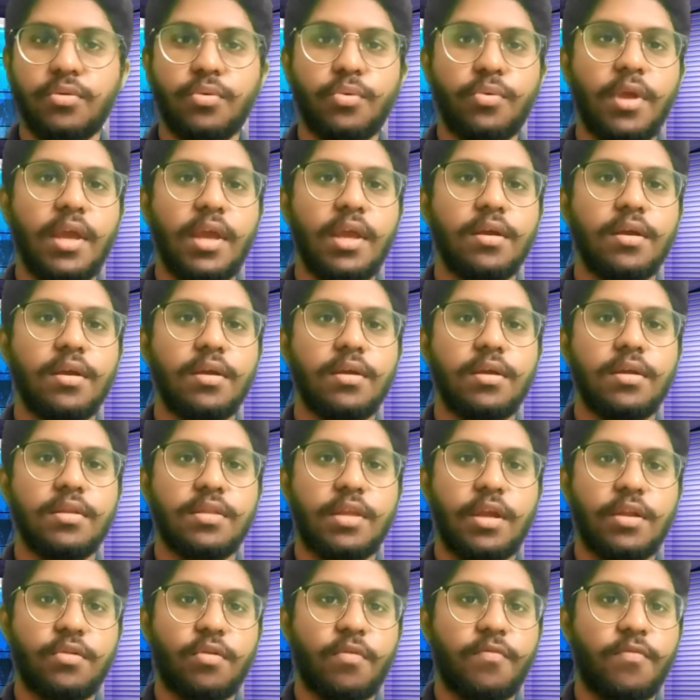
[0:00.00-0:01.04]
Today
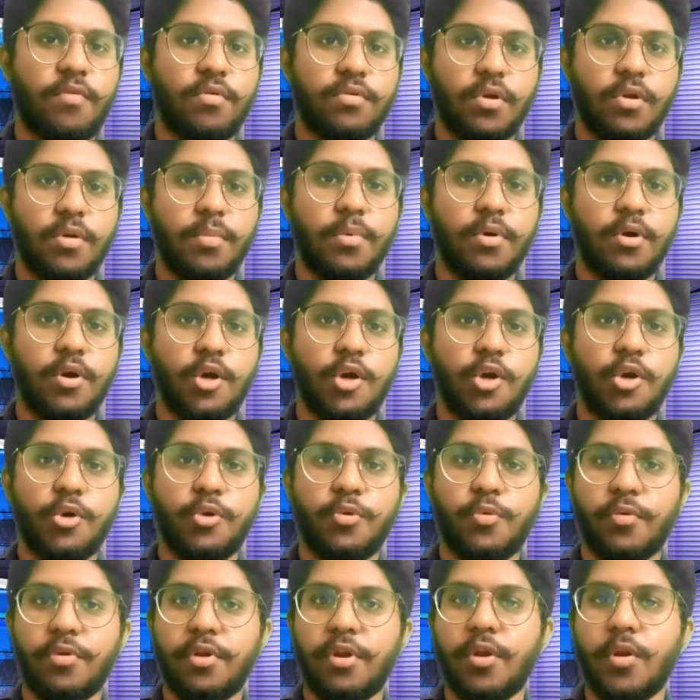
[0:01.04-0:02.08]
10th of October
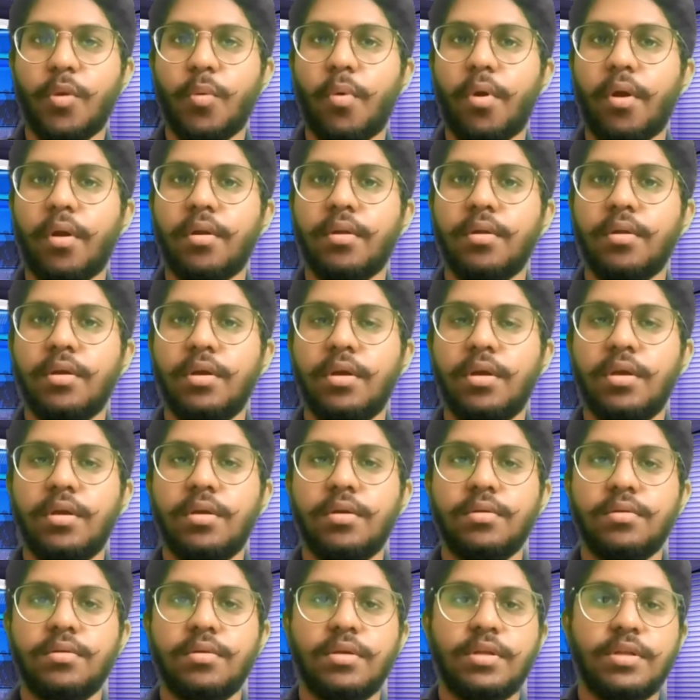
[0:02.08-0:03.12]
2021.
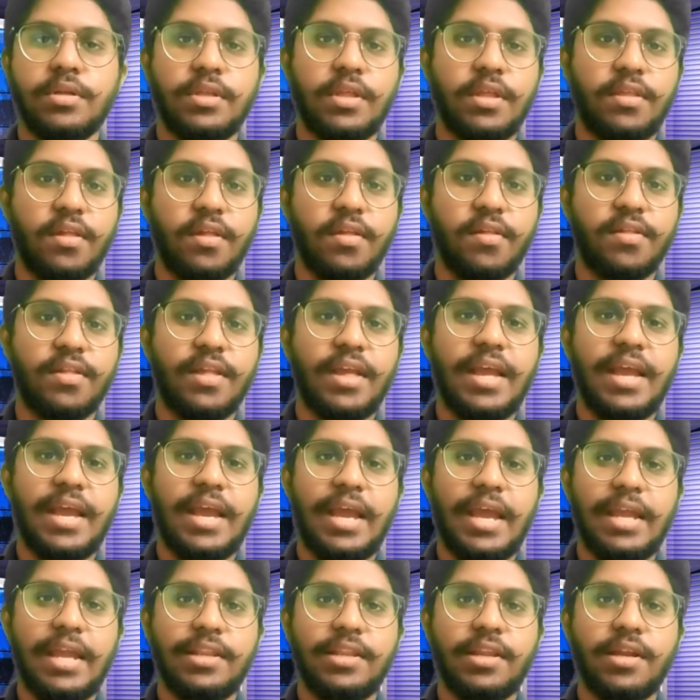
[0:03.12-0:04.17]
This is
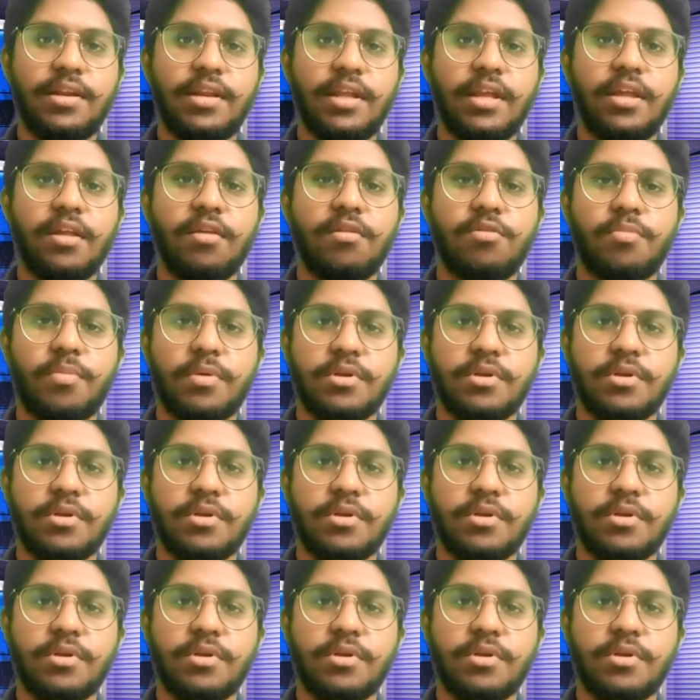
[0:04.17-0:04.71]
8.30